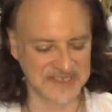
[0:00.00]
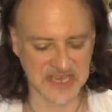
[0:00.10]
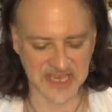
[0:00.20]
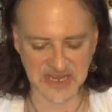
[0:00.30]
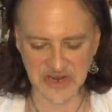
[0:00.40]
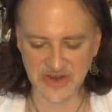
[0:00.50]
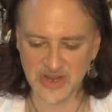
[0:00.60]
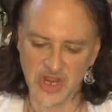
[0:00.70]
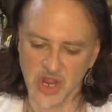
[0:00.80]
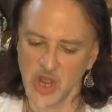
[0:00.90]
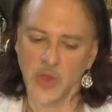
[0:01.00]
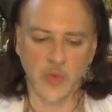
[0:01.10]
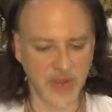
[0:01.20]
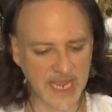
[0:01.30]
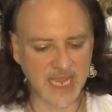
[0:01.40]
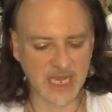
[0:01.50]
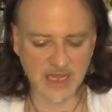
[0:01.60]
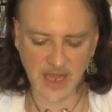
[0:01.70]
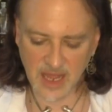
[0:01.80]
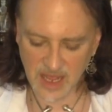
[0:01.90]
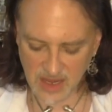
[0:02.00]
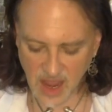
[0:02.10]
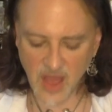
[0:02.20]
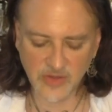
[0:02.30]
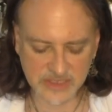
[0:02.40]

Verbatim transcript: Here we go.